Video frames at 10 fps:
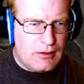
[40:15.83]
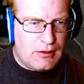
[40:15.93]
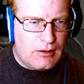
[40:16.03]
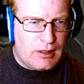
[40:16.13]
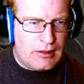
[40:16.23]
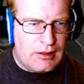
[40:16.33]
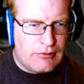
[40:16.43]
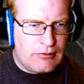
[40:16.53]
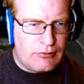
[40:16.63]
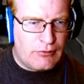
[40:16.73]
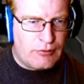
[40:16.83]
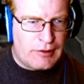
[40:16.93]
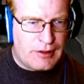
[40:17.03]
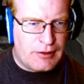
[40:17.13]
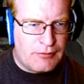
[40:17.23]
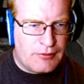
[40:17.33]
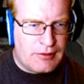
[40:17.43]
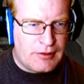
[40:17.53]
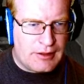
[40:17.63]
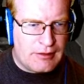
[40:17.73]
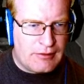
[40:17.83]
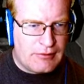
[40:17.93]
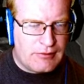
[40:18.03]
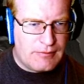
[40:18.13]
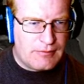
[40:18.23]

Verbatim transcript: and it's directly in front like this.